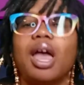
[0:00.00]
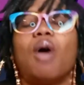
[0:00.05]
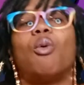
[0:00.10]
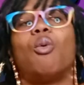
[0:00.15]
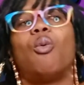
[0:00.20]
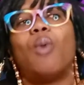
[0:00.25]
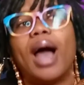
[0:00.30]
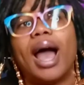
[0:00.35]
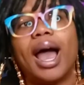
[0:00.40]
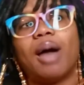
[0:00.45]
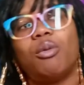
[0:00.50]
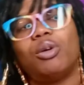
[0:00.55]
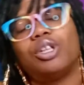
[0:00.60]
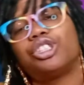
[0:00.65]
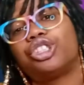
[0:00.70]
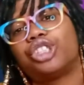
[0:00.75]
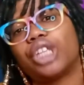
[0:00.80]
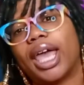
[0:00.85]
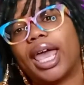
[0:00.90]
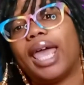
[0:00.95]
Why
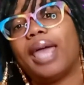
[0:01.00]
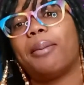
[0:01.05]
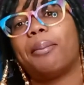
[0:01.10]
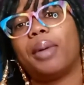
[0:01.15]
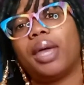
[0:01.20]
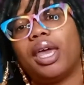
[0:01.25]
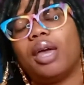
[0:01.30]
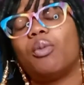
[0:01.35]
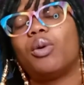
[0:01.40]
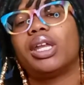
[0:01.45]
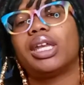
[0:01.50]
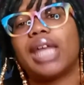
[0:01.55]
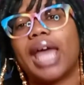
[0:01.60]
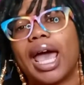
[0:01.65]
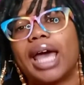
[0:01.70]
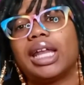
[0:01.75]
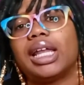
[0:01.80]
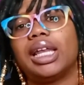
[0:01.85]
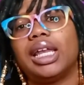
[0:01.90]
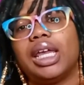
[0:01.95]
was Shane being with
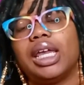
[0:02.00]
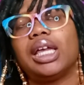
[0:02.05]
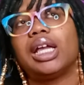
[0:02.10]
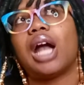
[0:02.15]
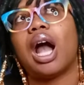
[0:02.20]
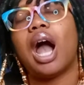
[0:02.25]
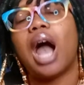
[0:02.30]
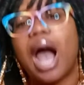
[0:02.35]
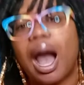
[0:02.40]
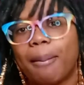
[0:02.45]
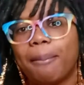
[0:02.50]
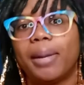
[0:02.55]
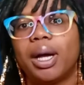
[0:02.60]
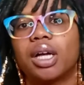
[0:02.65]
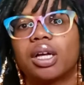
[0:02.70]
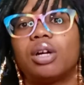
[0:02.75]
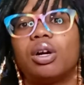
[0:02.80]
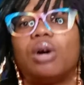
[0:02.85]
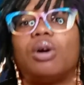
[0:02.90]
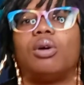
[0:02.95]
Natalie
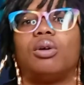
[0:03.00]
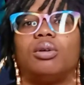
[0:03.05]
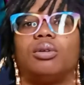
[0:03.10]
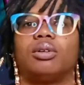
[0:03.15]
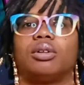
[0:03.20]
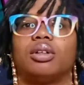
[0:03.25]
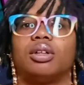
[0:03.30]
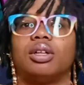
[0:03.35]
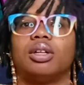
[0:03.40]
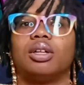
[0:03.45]
comical?